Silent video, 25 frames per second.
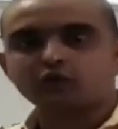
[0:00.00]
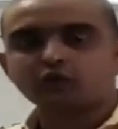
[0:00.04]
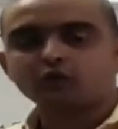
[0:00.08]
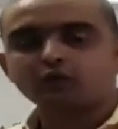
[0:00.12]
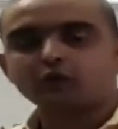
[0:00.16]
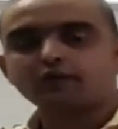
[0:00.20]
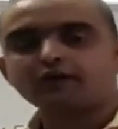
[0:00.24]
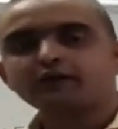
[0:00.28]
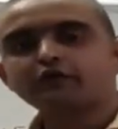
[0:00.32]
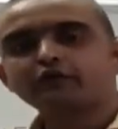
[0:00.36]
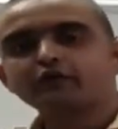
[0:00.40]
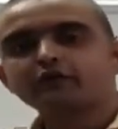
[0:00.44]

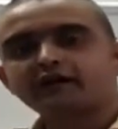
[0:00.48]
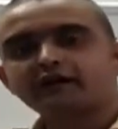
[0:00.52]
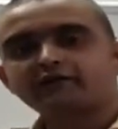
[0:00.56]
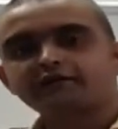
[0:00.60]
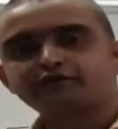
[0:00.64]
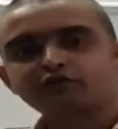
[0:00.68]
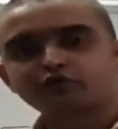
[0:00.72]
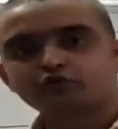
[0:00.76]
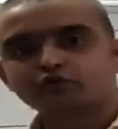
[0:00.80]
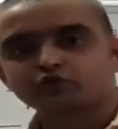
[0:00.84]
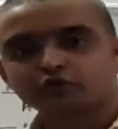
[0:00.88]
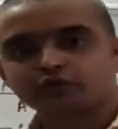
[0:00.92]
Where do you
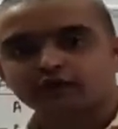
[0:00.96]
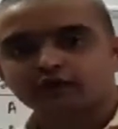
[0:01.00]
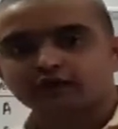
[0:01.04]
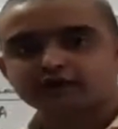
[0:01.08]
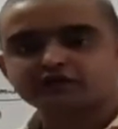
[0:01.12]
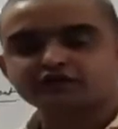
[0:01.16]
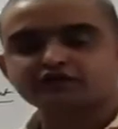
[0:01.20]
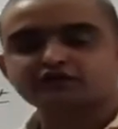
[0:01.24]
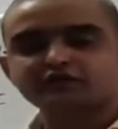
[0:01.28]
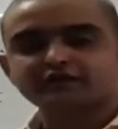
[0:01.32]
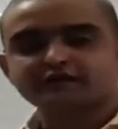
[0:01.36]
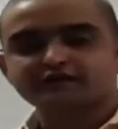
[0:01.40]
have to
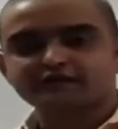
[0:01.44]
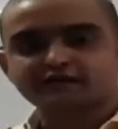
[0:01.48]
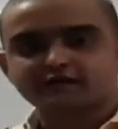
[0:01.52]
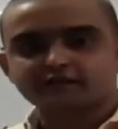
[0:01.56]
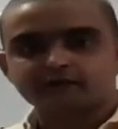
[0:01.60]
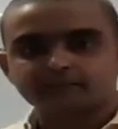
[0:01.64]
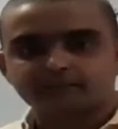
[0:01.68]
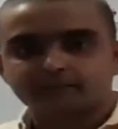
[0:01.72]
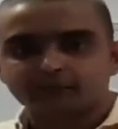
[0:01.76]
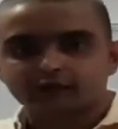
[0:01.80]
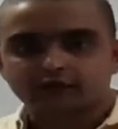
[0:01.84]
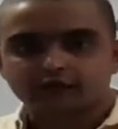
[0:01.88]
stress in
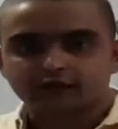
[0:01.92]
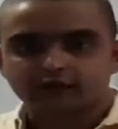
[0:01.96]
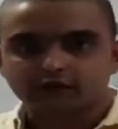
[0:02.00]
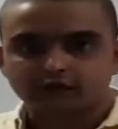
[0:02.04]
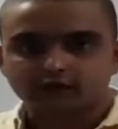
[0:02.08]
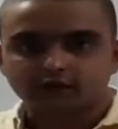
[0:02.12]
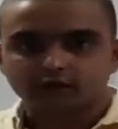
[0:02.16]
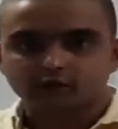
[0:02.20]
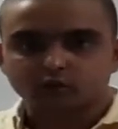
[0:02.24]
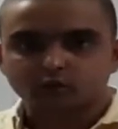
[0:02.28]
a particular